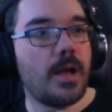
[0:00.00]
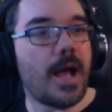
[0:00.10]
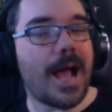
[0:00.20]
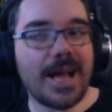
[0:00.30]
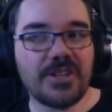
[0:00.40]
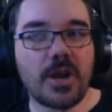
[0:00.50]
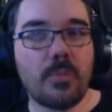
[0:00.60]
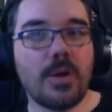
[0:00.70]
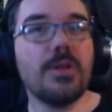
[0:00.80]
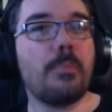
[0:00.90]
And I
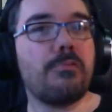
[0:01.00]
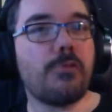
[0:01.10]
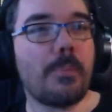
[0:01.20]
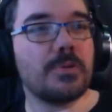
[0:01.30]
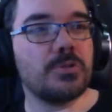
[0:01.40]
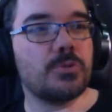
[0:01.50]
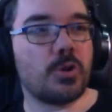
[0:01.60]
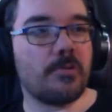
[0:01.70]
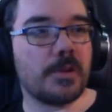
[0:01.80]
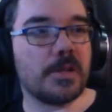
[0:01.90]
want a proper
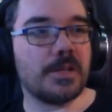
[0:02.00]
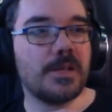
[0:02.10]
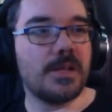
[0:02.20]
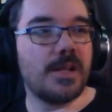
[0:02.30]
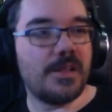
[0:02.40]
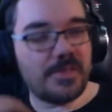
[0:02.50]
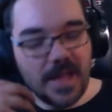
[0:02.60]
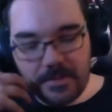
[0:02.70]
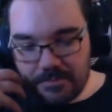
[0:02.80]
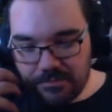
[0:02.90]
tutorial
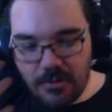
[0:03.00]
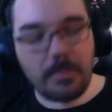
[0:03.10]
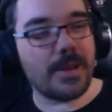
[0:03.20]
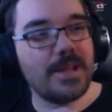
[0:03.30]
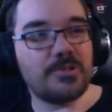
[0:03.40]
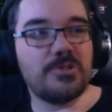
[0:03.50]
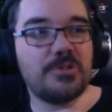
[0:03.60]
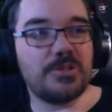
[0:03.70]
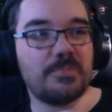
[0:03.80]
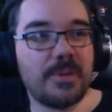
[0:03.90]
that properly
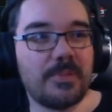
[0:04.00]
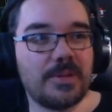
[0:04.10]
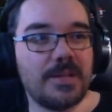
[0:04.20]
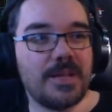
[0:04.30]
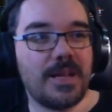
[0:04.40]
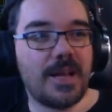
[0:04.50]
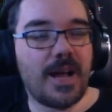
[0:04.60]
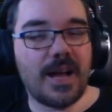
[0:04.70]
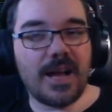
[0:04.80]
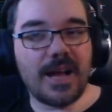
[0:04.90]
introduces people
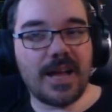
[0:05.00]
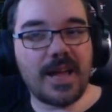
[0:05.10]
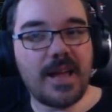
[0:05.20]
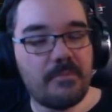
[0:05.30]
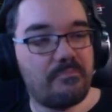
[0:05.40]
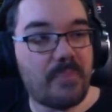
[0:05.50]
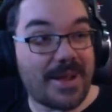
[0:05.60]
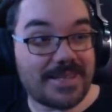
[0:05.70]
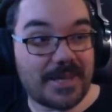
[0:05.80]
better.